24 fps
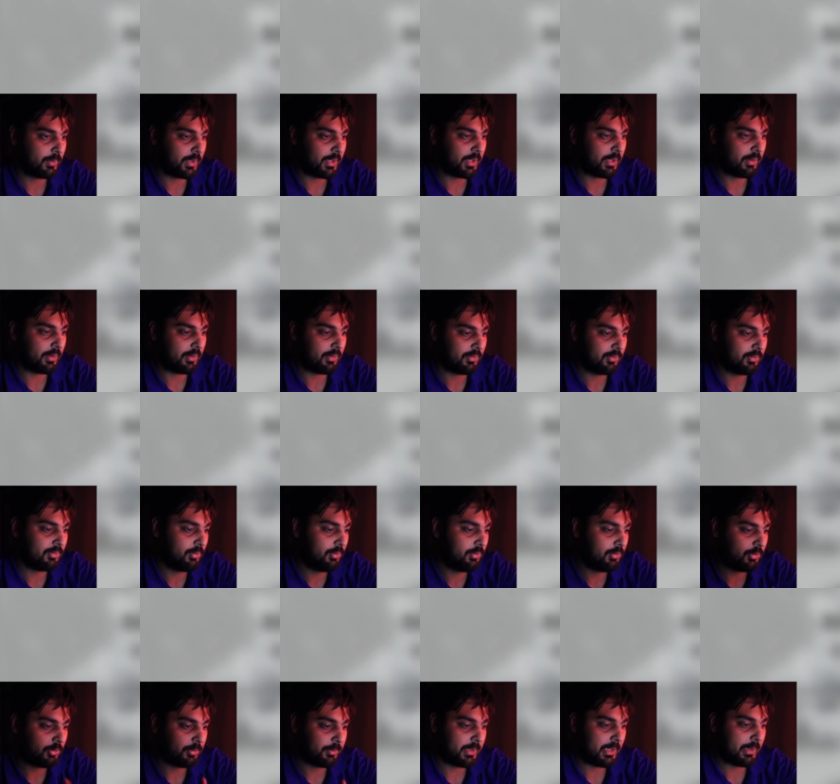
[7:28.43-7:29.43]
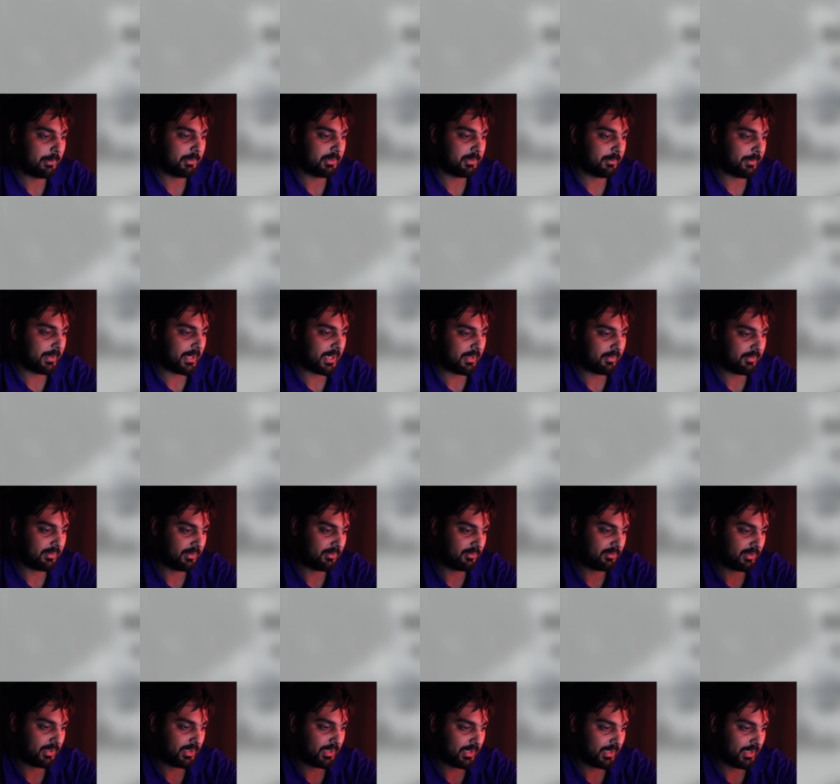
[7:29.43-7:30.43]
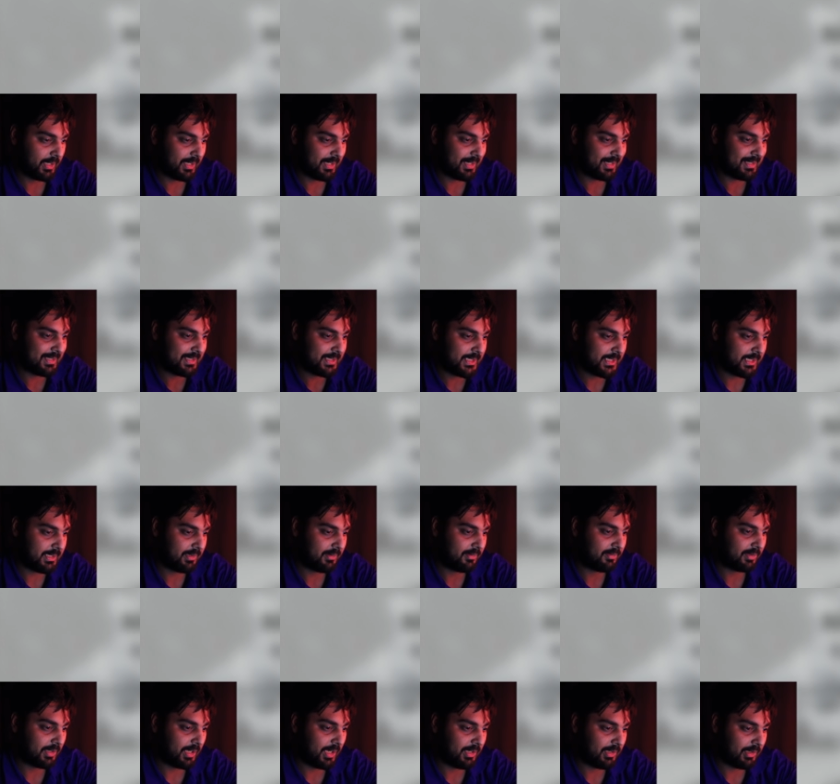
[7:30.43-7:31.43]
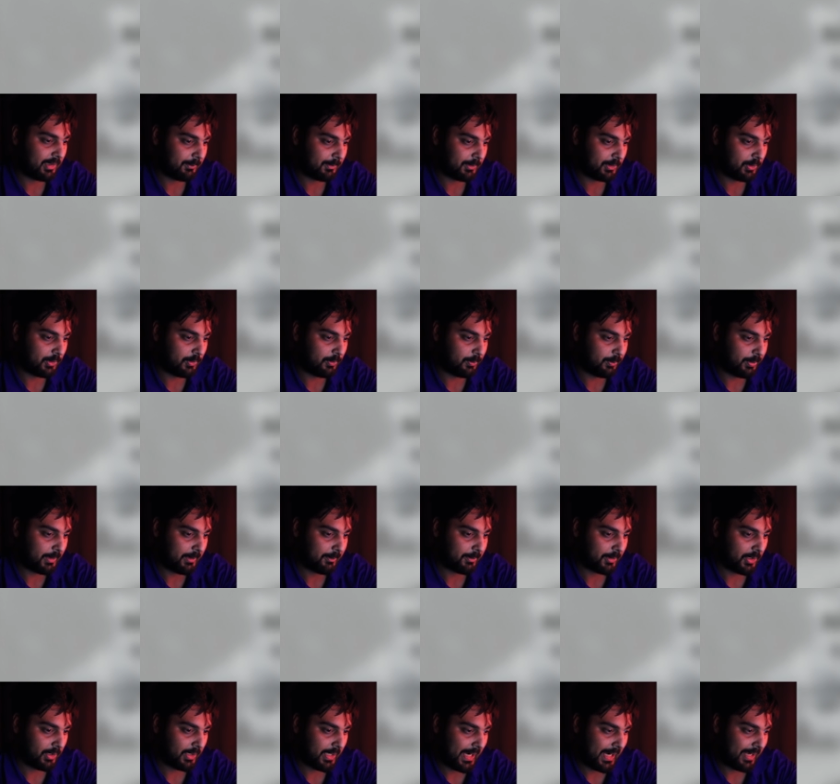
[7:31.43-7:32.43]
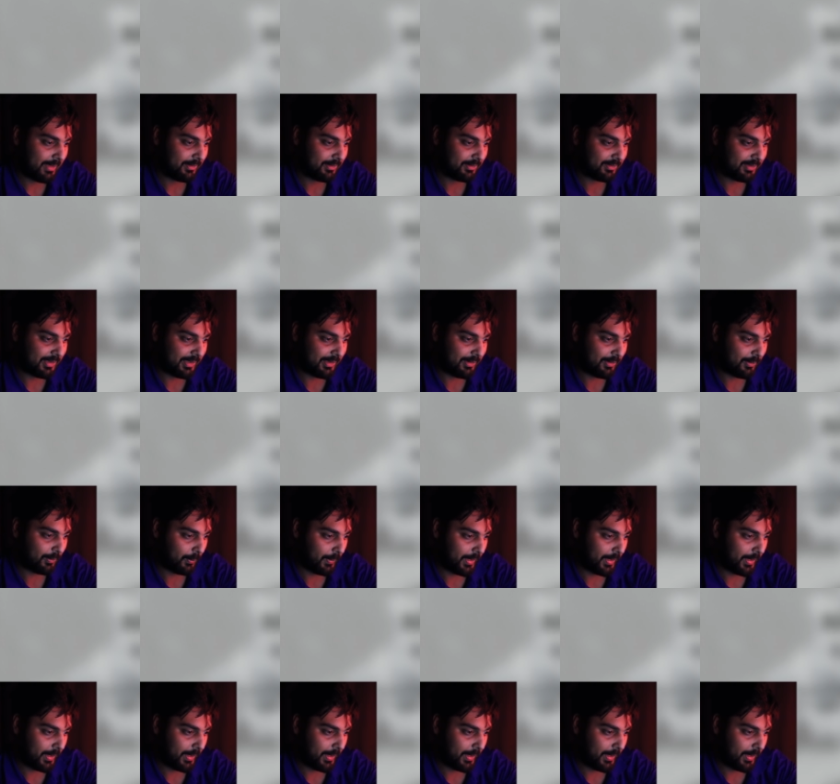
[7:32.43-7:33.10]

where soon you'll be able to buy things like an Adidas AW B-Ball Alexander